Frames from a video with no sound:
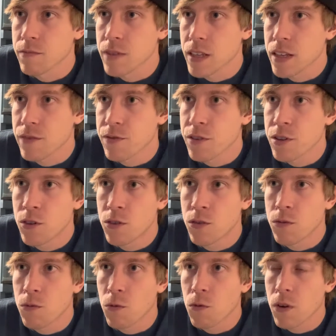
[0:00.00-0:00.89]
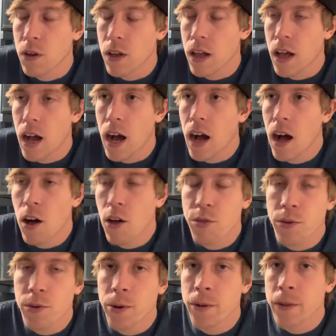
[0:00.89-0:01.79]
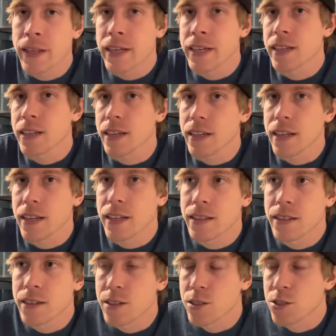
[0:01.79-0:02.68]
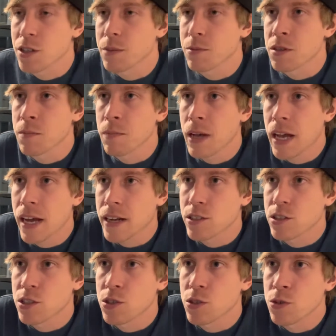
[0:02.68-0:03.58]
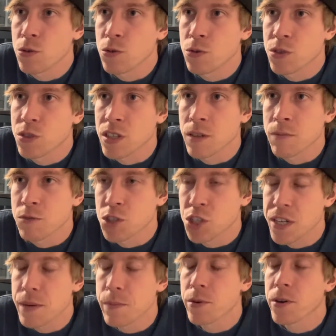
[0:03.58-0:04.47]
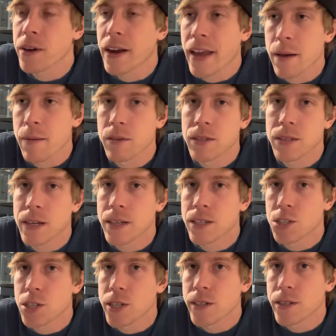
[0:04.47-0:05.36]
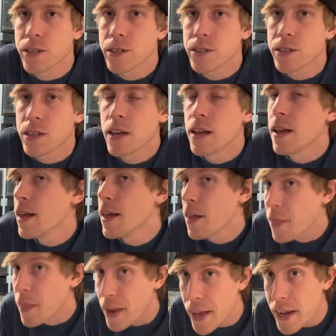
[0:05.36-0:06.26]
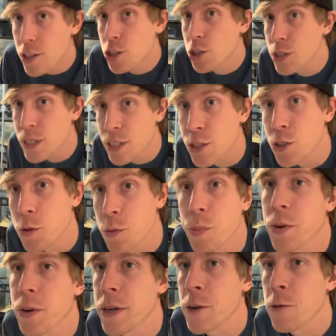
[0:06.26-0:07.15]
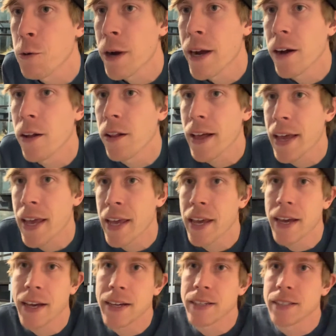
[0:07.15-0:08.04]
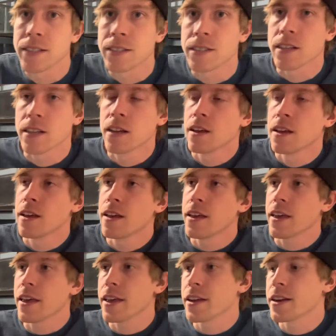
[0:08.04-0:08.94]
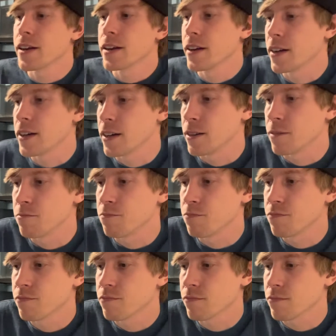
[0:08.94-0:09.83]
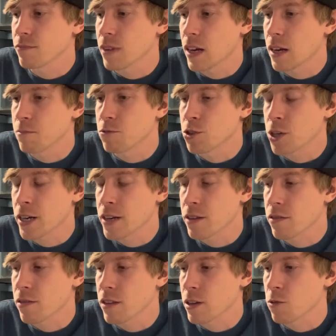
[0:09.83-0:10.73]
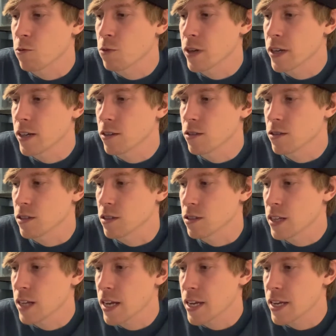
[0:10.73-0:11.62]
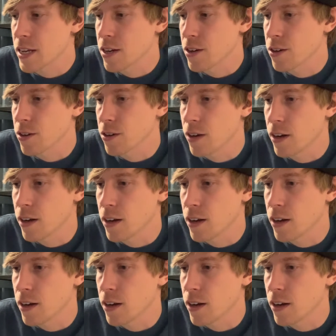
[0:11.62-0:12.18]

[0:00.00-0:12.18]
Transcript: if you don't, I'll throw a link in the description box to some cheaper Amazon chillers that actually do pretty well. And I'm trying to think what else to say here.